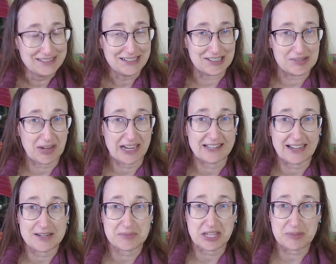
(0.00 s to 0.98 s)
And I
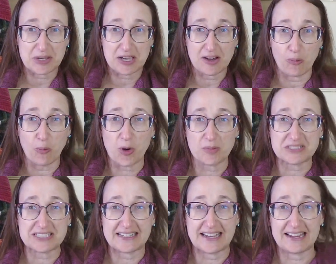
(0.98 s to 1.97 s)
am keeping warm
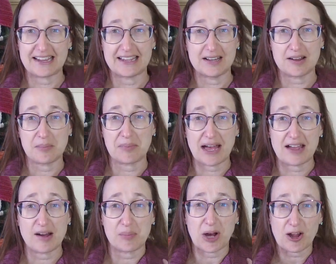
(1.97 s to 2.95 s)
today in
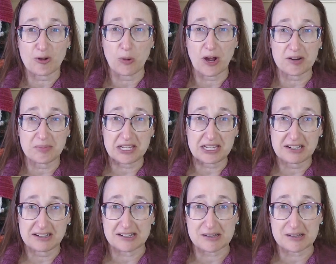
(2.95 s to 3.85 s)
my Pottawatomie